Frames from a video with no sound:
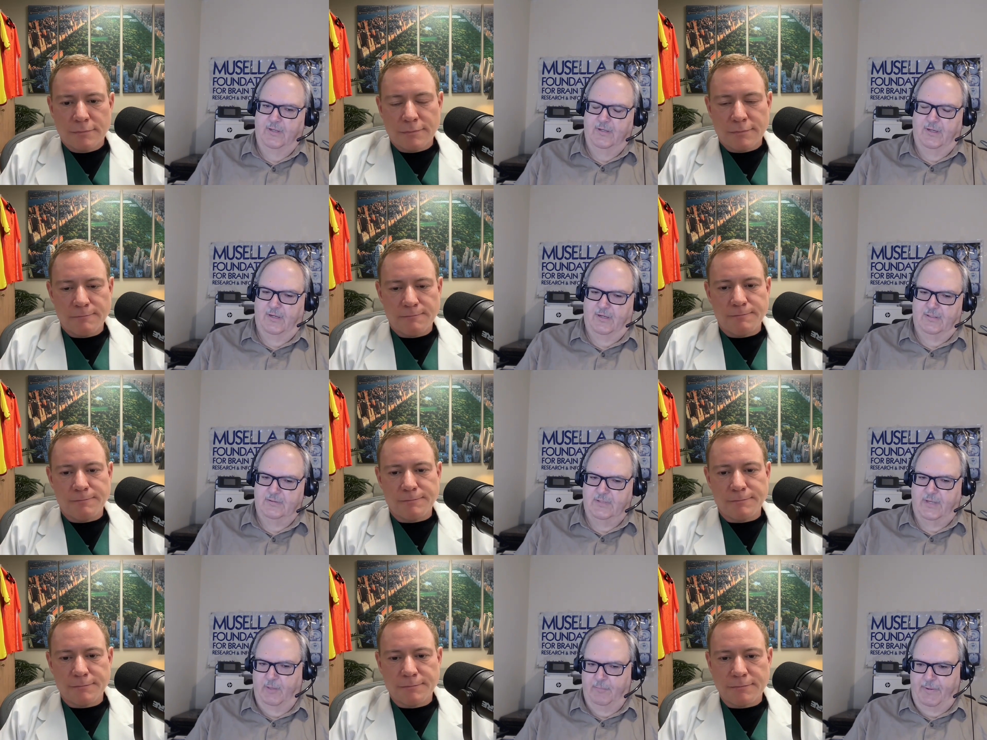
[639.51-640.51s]
Speaker 1: uh,
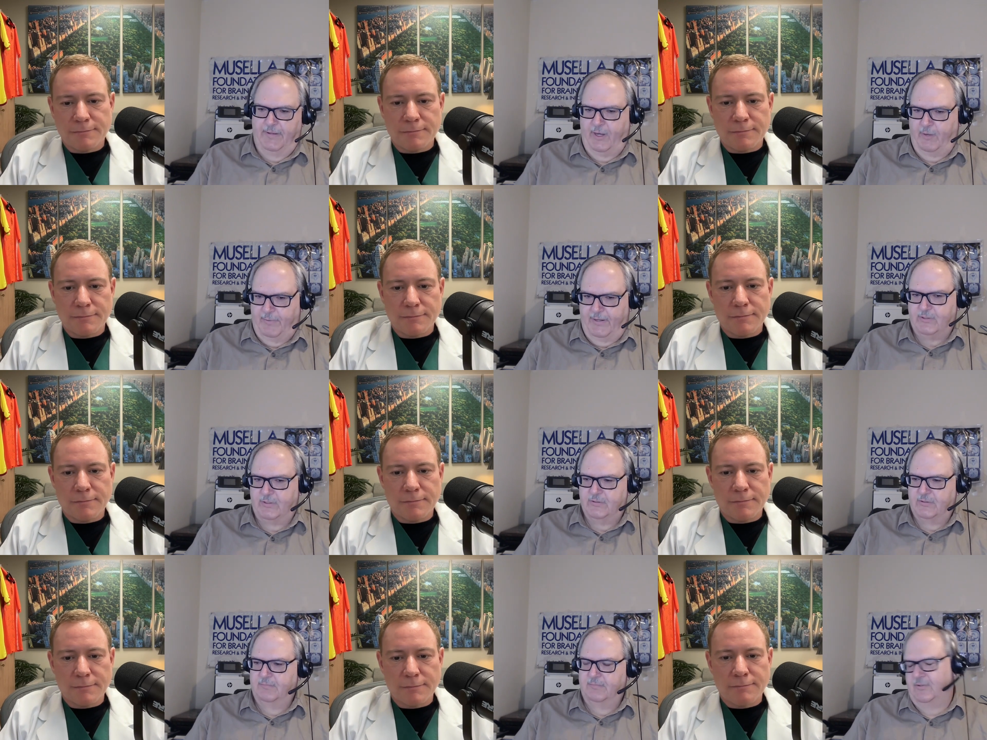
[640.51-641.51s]
to help Medicare
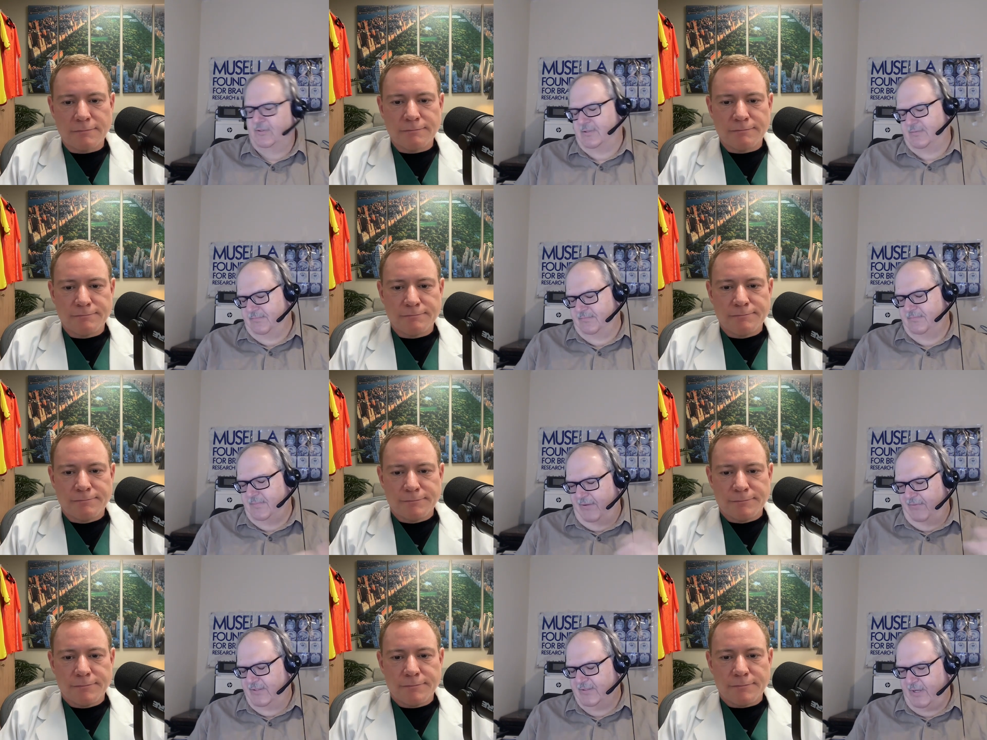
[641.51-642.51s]
patients because they
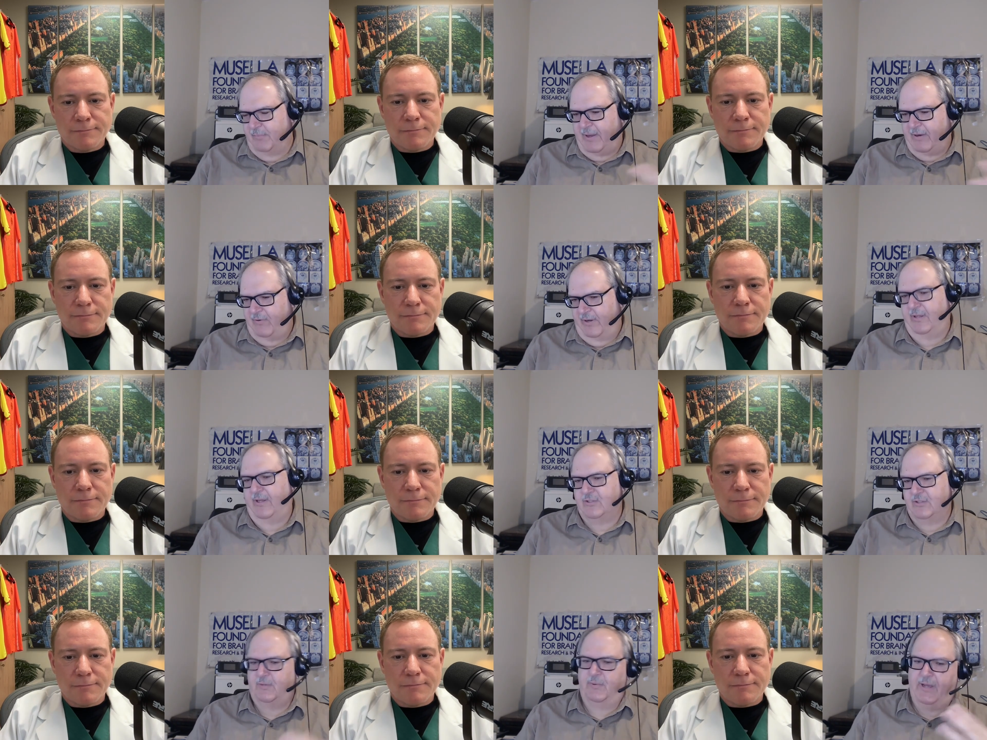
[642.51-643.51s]
have these kickback
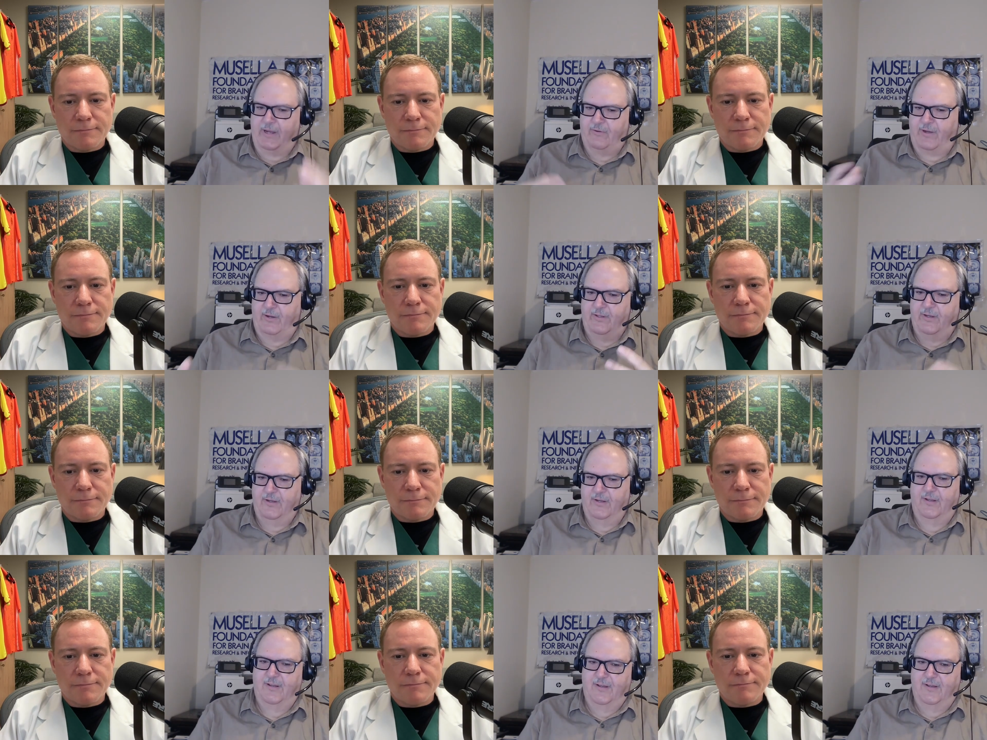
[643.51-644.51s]
regulations and we got around
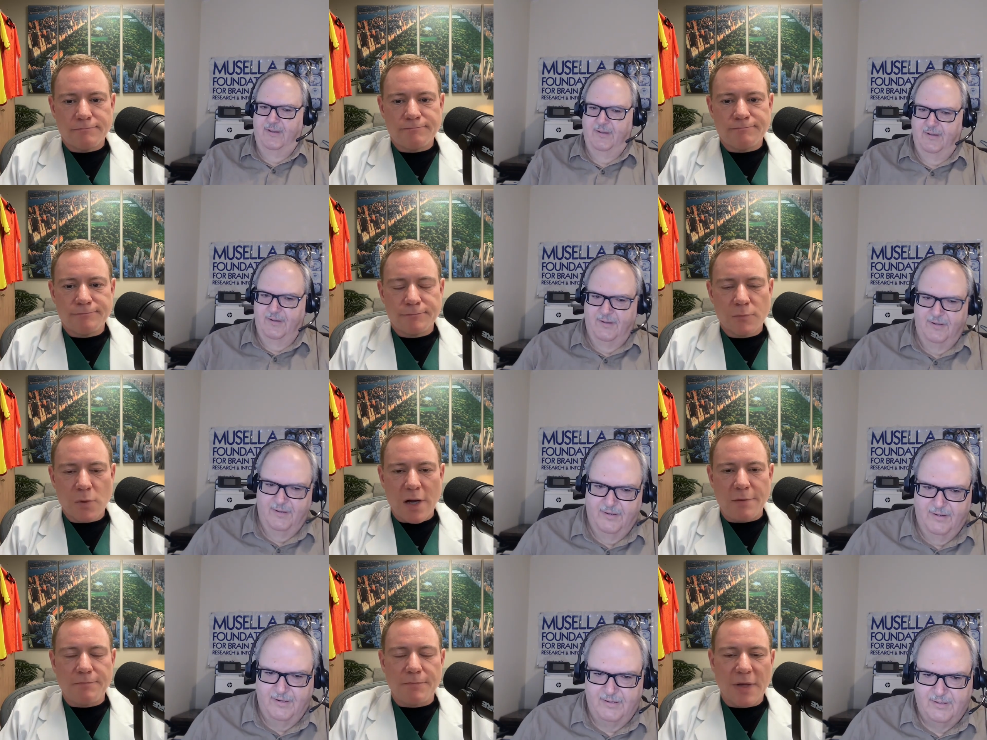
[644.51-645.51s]
it.
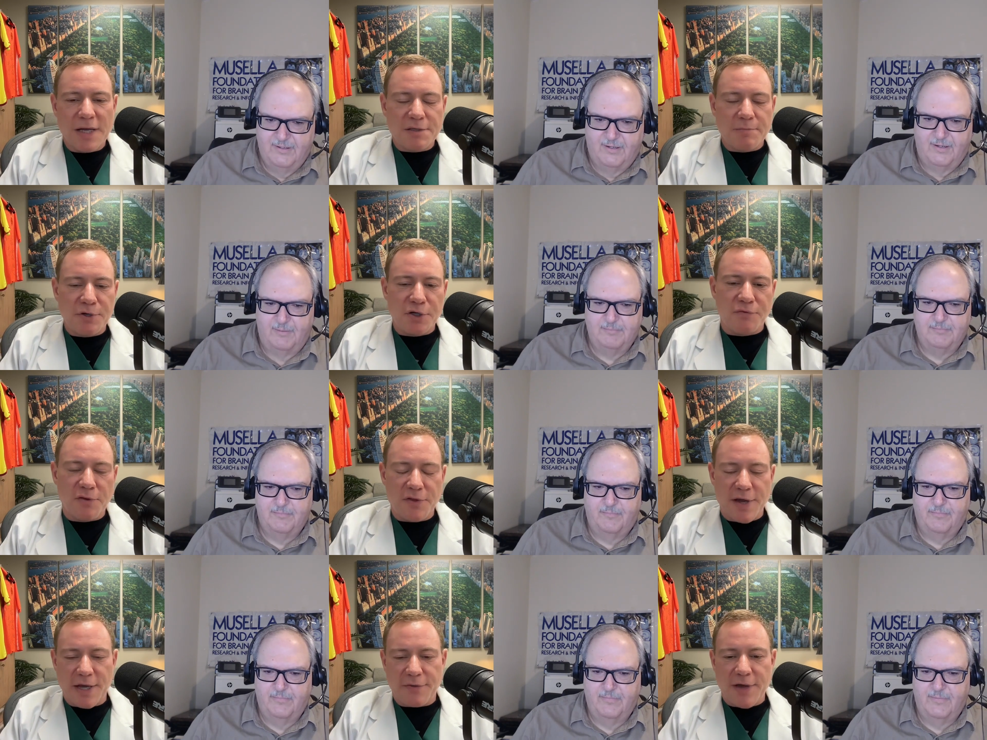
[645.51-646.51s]
Speaker 2: Wow. That's a um, beautiful um,
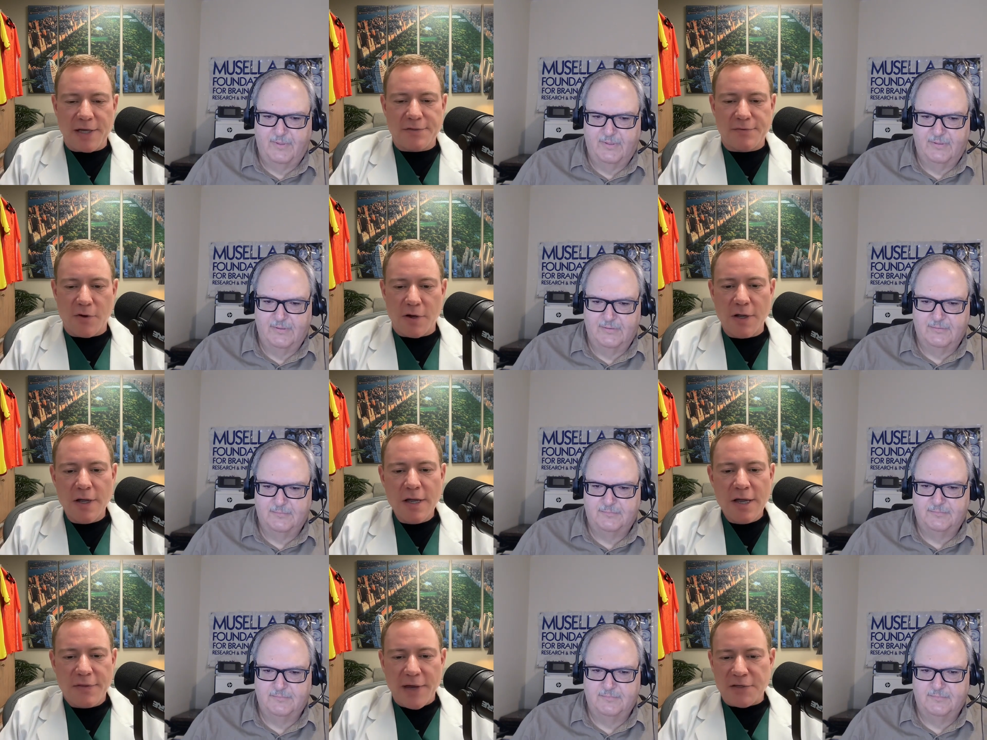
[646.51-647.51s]
thing. Thanks for
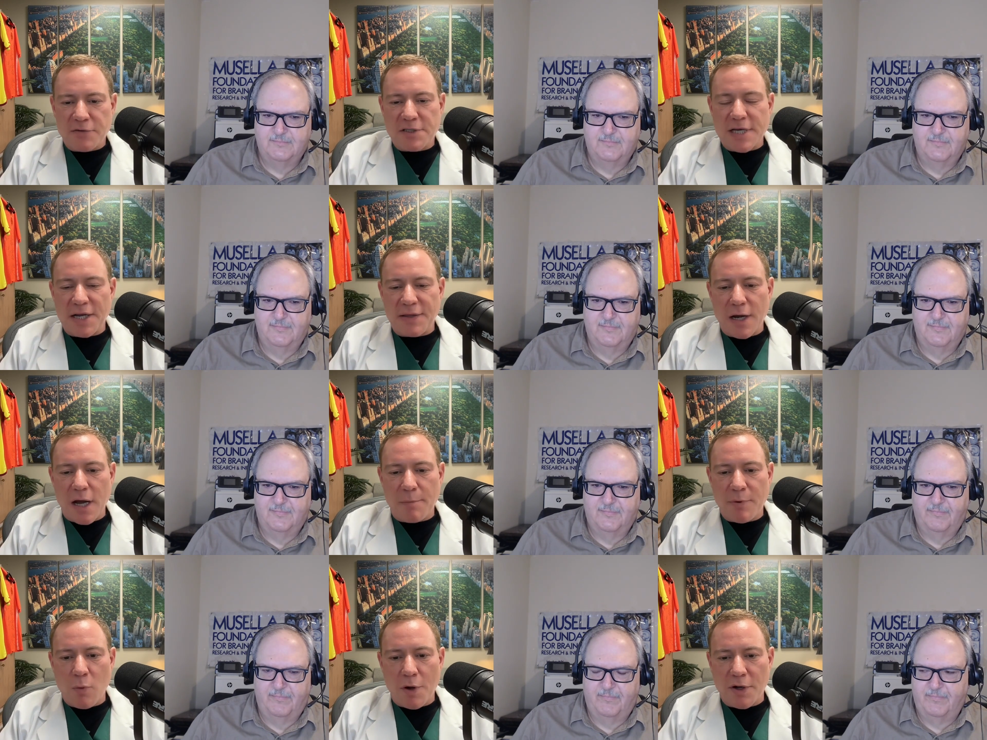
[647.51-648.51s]
thanks for setting that
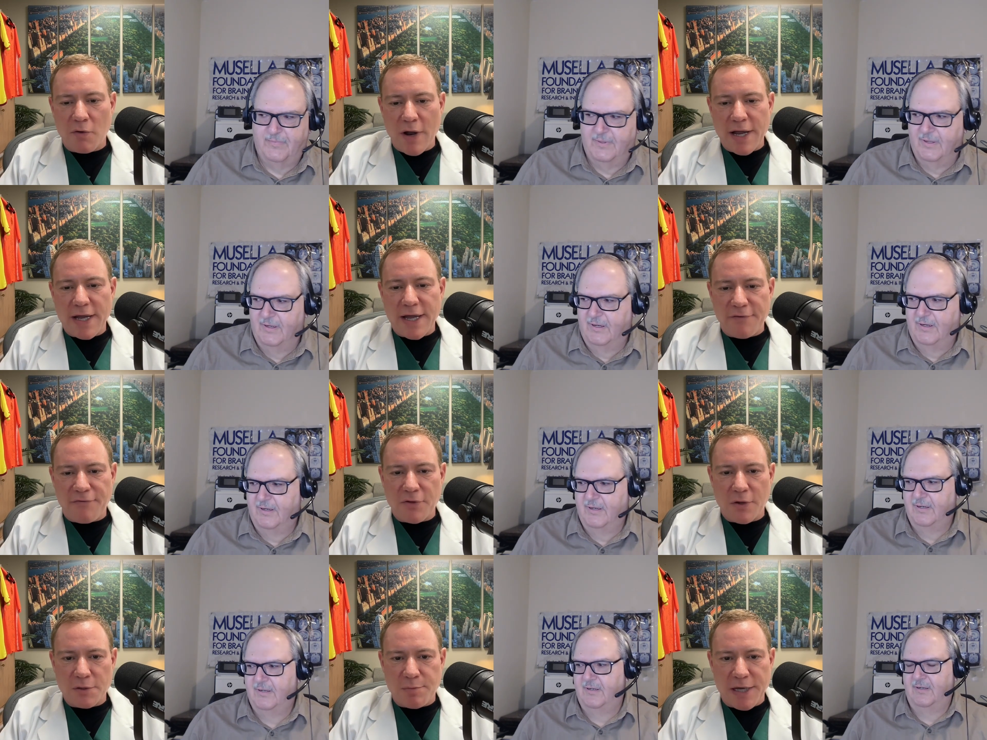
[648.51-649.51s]
up and what a great gift for
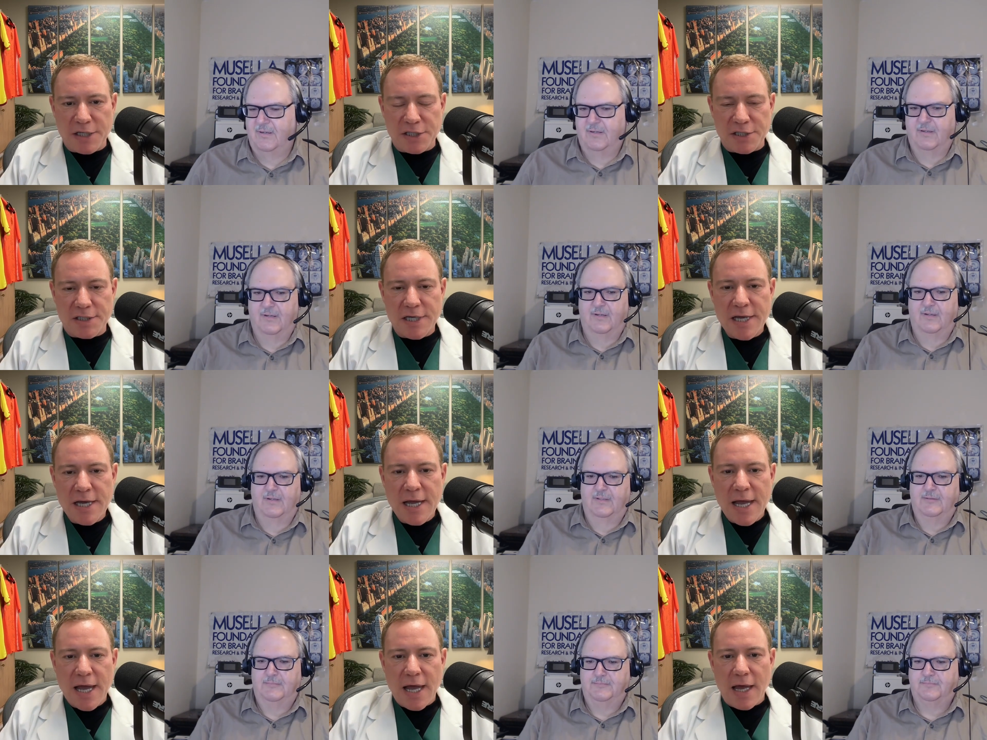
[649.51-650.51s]
those patients.
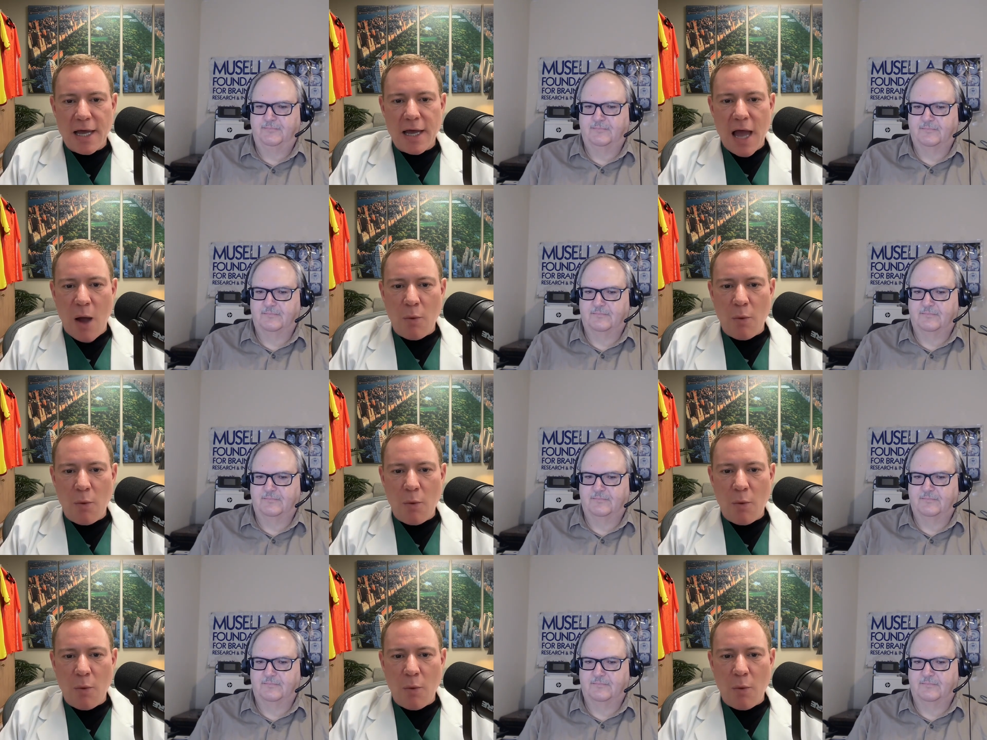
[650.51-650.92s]
Uh, I